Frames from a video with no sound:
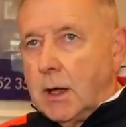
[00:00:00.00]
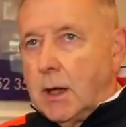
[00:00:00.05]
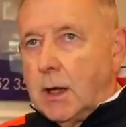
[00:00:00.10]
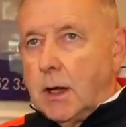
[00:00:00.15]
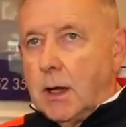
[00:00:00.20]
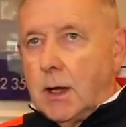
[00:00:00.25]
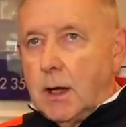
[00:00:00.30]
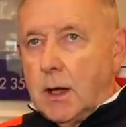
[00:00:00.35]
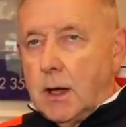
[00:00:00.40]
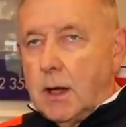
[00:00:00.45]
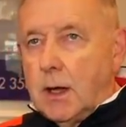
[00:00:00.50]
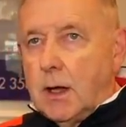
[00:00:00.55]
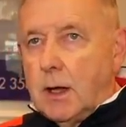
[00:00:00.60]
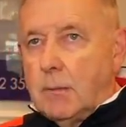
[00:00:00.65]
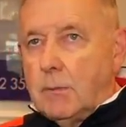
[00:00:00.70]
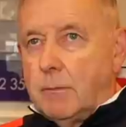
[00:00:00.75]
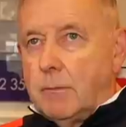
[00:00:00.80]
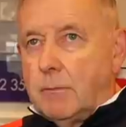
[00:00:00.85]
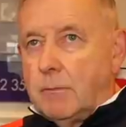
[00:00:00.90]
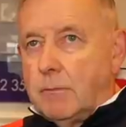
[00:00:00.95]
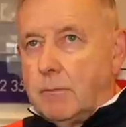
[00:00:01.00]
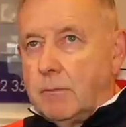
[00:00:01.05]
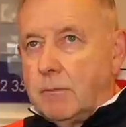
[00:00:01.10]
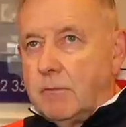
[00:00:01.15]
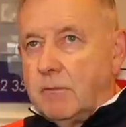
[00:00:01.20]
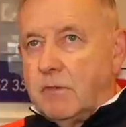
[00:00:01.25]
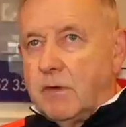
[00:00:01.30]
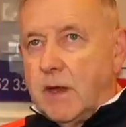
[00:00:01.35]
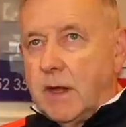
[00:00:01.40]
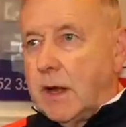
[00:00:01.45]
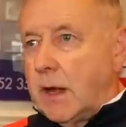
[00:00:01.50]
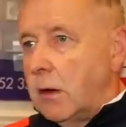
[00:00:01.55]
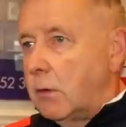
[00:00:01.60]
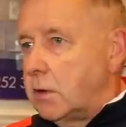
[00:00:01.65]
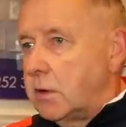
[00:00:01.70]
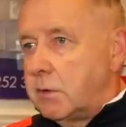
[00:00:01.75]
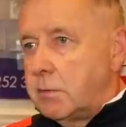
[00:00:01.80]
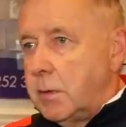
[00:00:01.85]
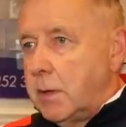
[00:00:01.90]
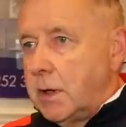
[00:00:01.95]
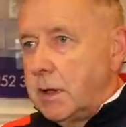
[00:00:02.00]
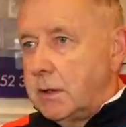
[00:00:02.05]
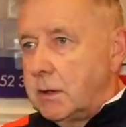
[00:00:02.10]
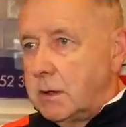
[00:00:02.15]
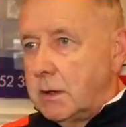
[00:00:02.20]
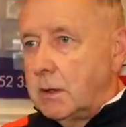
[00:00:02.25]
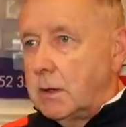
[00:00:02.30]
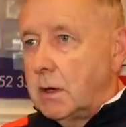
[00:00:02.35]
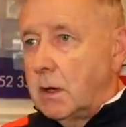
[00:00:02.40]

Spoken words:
Venom has been,